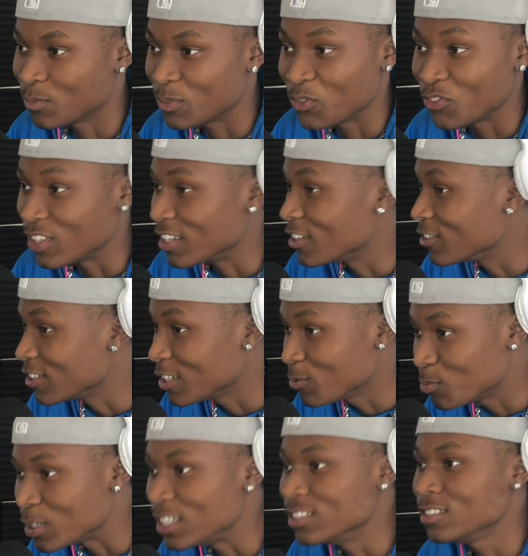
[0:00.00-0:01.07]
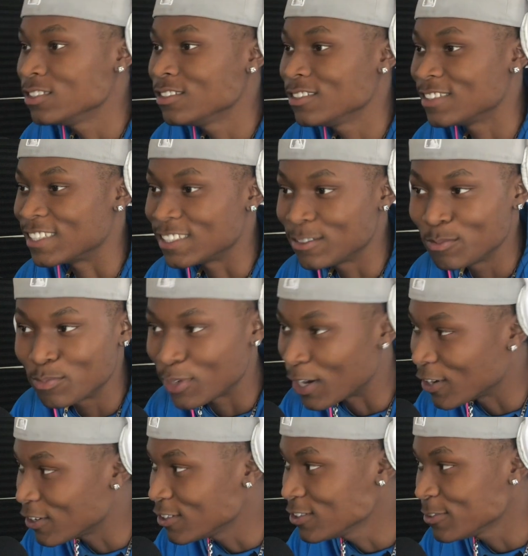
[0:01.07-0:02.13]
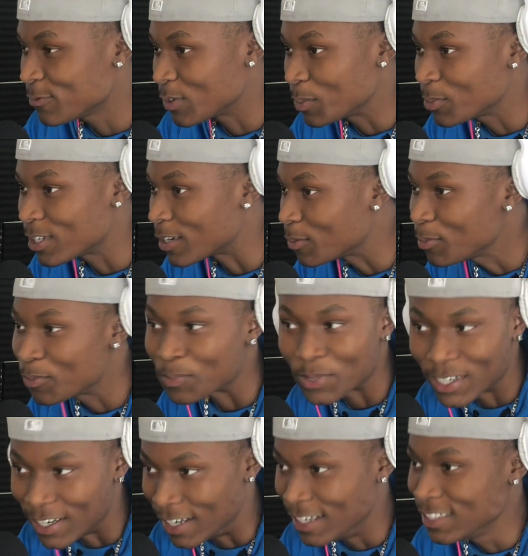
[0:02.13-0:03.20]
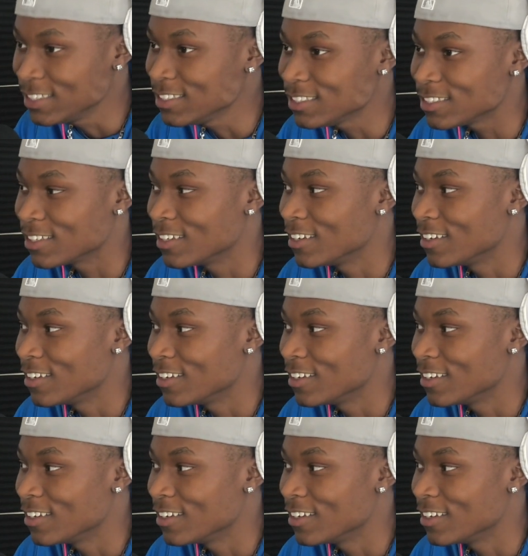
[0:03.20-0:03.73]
We finna go get a pizza, get some burgers, flip a couple buns,